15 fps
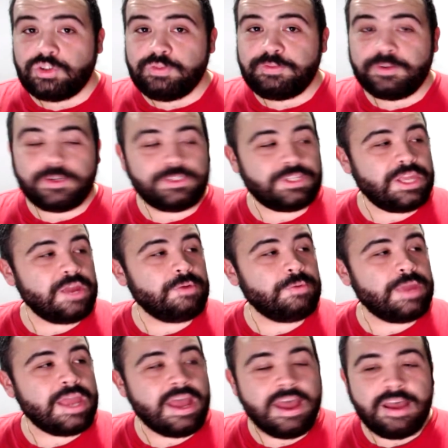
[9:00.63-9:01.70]
So first, here
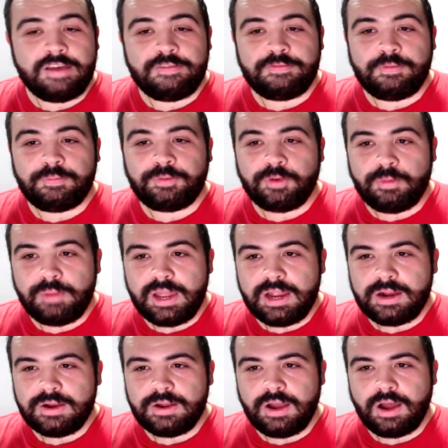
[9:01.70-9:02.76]
we have
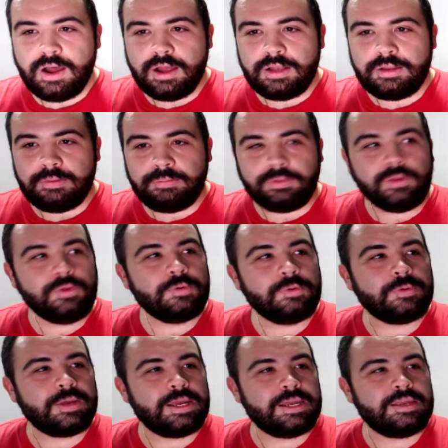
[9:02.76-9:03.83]
Promare on
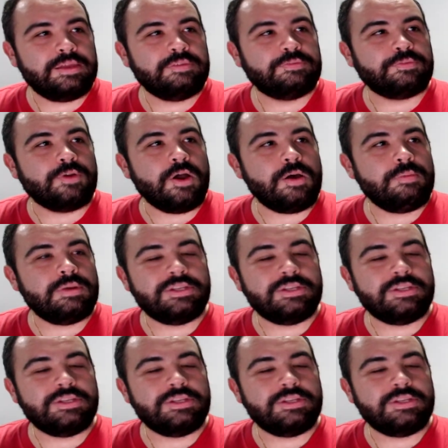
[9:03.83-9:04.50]
Blu-ray from